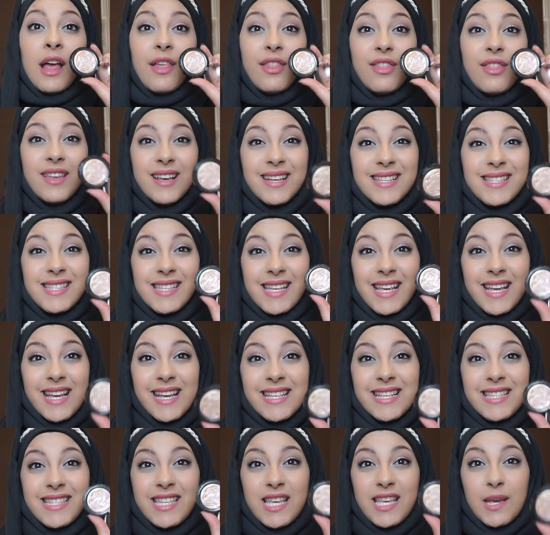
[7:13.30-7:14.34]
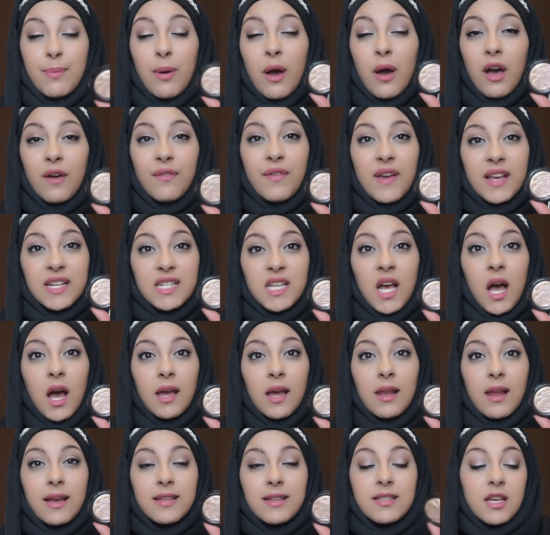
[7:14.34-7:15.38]
This is the perfect
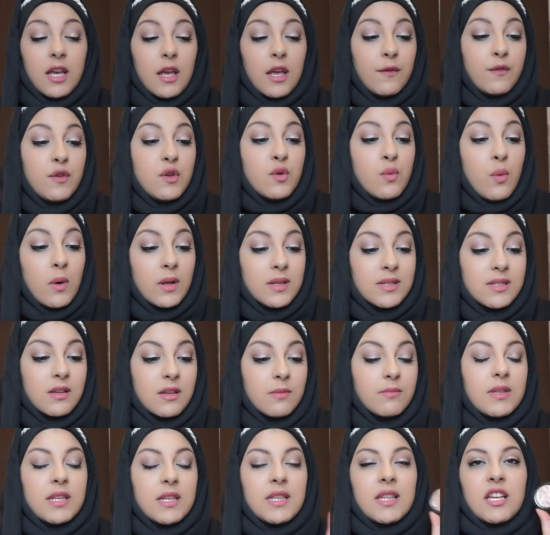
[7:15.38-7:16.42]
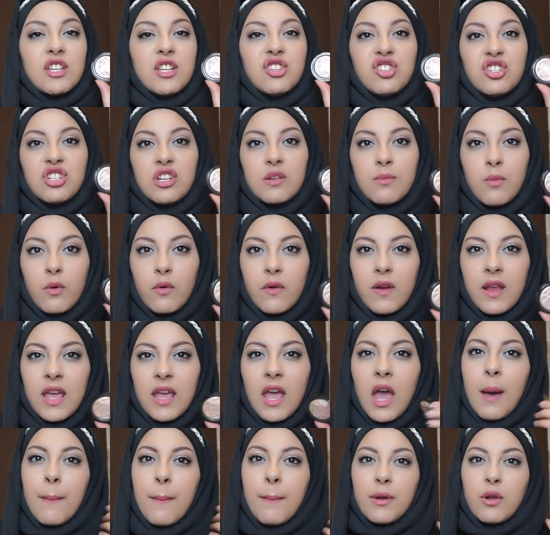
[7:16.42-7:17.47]
highlighter if you want something that is shimmery
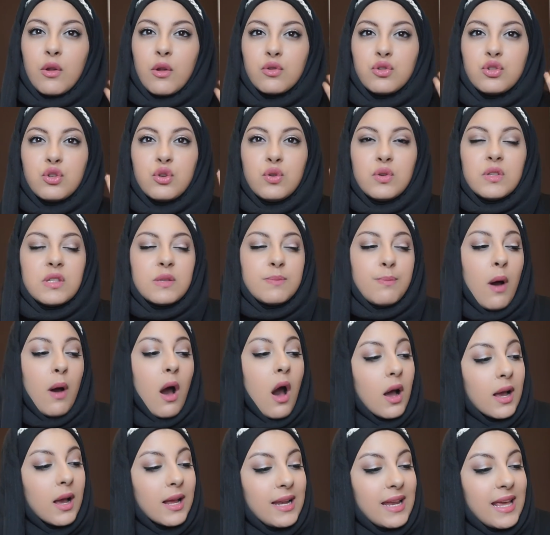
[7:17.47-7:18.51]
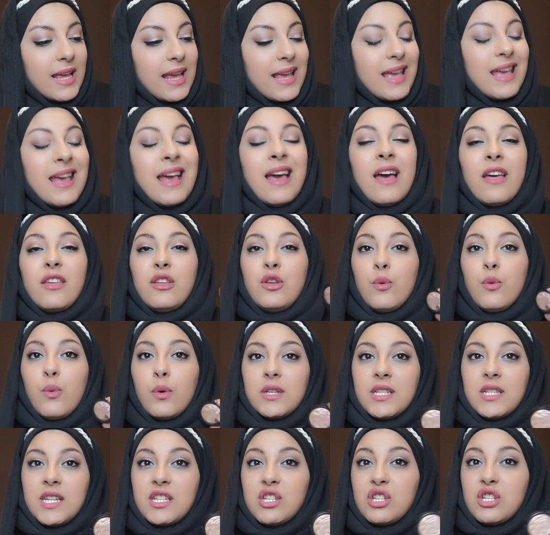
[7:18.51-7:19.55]
but not too sparkly. You
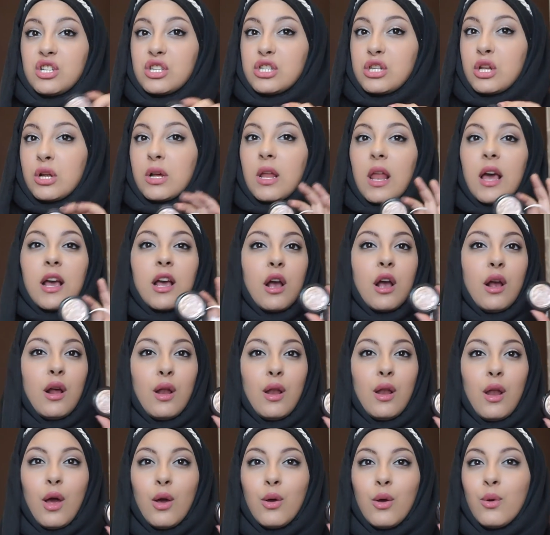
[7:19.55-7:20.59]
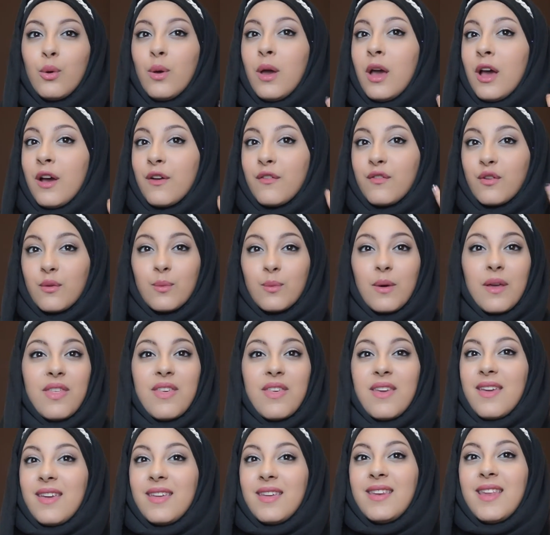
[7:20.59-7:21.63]
want it to just look like a glow from
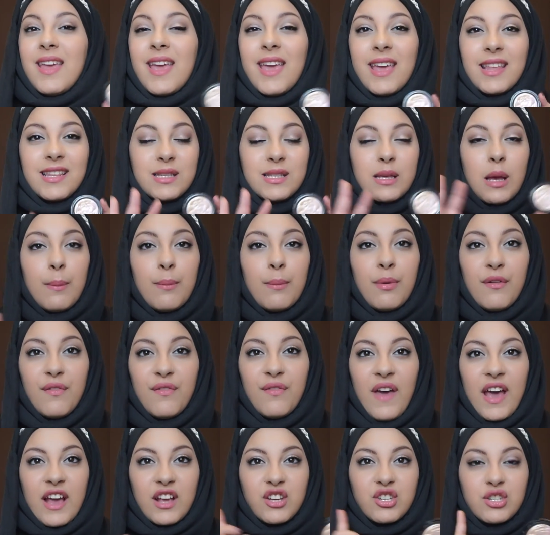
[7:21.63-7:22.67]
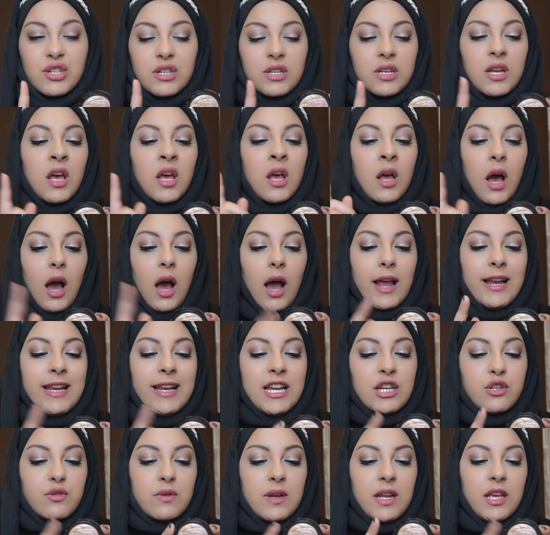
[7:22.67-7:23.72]
within. It's perfection. I
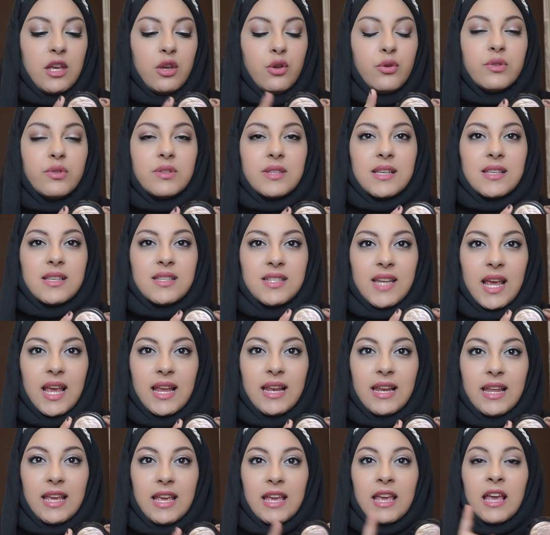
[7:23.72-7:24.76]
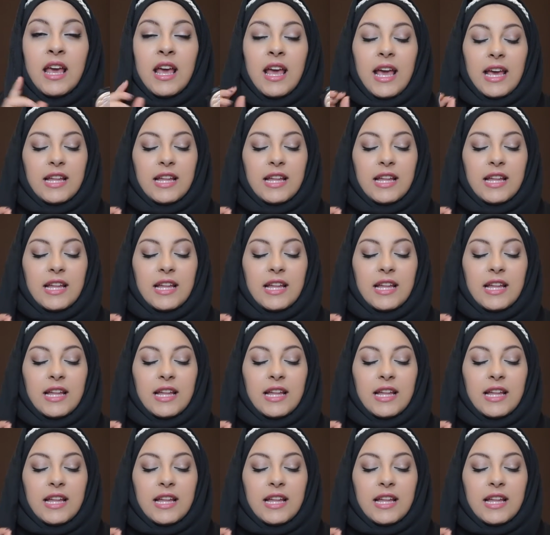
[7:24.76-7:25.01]
literally use this daily.